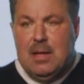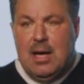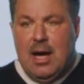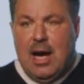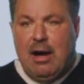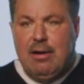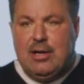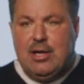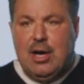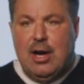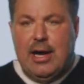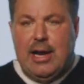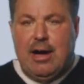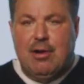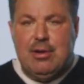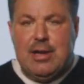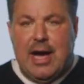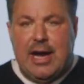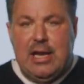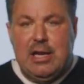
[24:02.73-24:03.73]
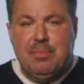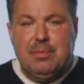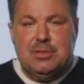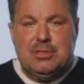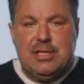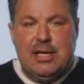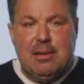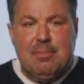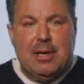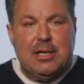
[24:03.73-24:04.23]
I cut out
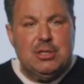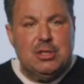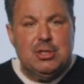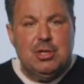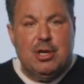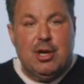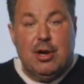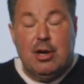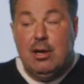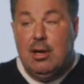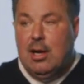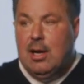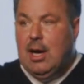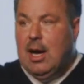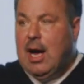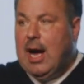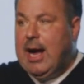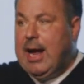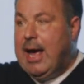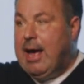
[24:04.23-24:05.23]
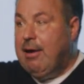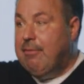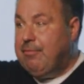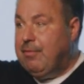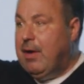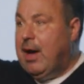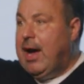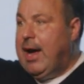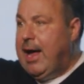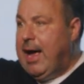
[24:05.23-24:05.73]
90% of my sugar. I have,
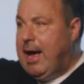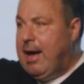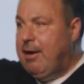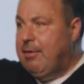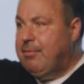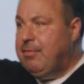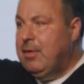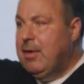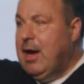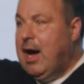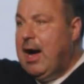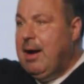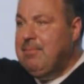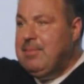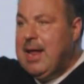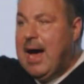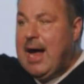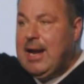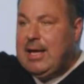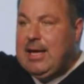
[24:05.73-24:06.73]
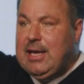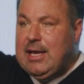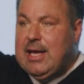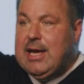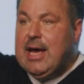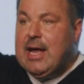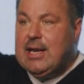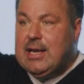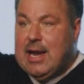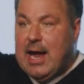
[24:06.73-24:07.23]
I have, I'm not eating
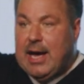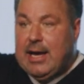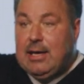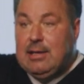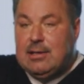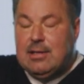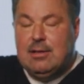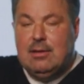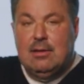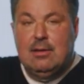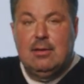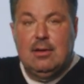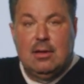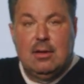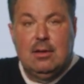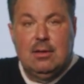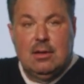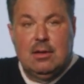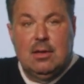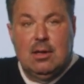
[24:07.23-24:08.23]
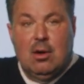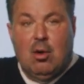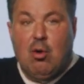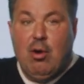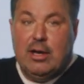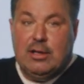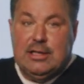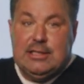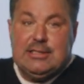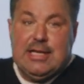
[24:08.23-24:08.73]
at night, or
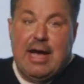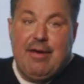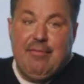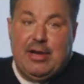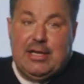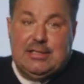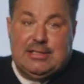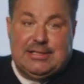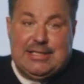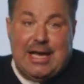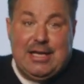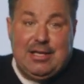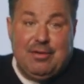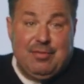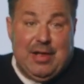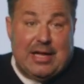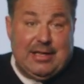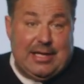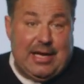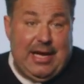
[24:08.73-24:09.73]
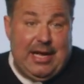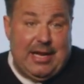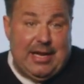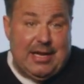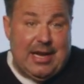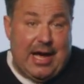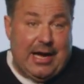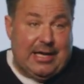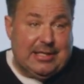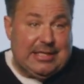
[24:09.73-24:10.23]
at least I have an incentive not to eat at
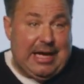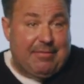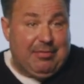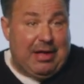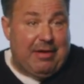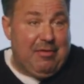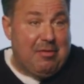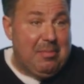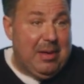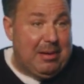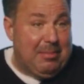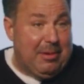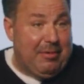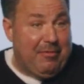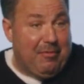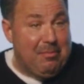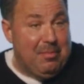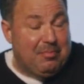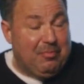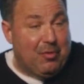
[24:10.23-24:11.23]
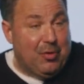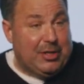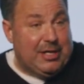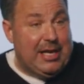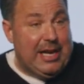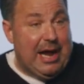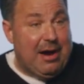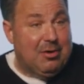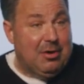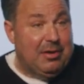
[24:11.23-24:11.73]
night because I have to have a minimum of 14
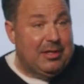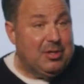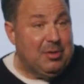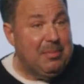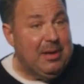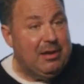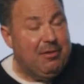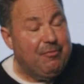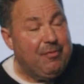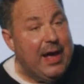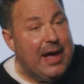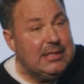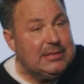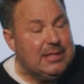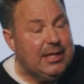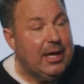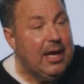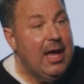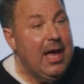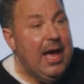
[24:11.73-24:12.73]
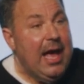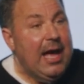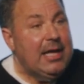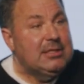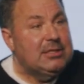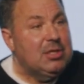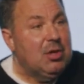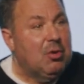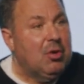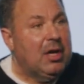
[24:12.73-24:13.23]
hour intermittent fasting. And
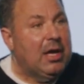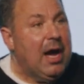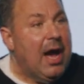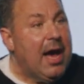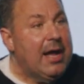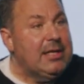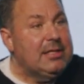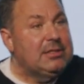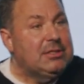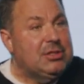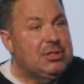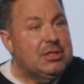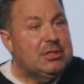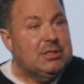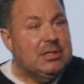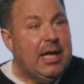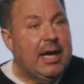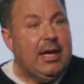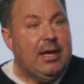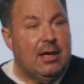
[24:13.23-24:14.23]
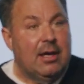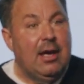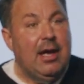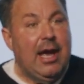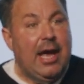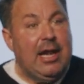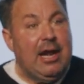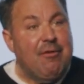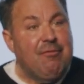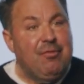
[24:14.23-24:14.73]
so God is just like,
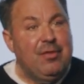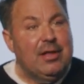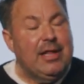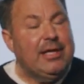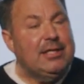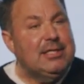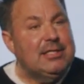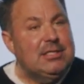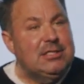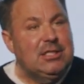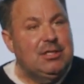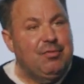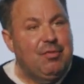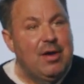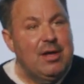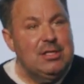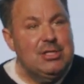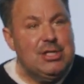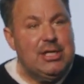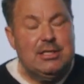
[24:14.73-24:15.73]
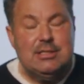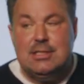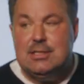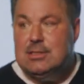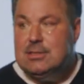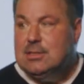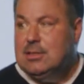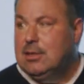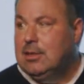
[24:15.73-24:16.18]
and I feel like this is fun, Jesus.